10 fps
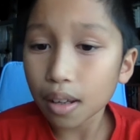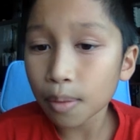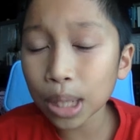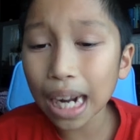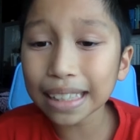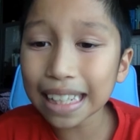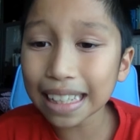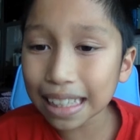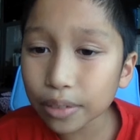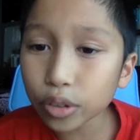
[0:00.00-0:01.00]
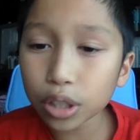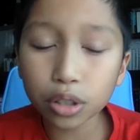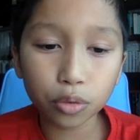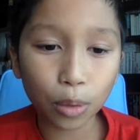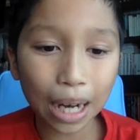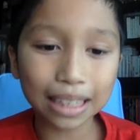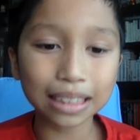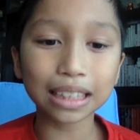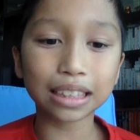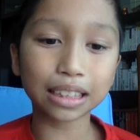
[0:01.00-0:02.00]
But I think even
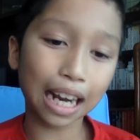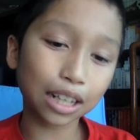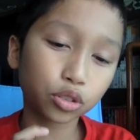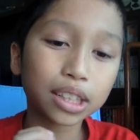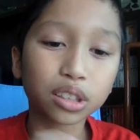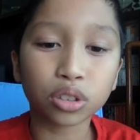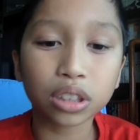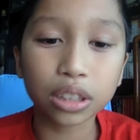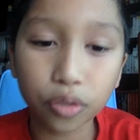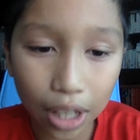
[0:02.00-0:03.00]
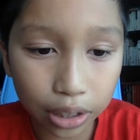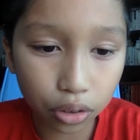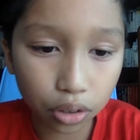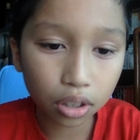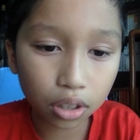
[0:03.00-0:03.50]
Rakitic is actually a good defender,